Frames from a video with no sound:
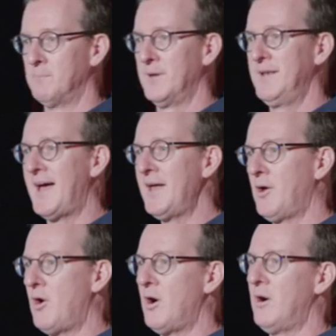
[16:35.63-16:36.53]
But
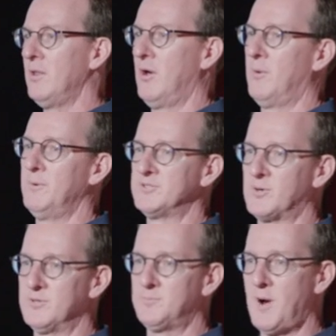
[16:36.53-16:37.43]
not all open
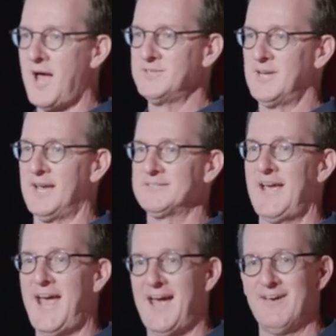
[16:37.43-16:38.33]
source projects
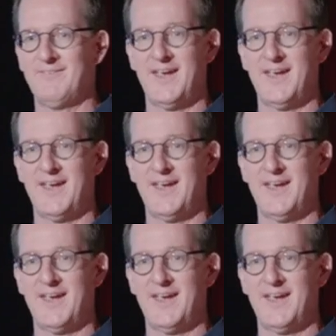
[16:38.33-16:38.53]
have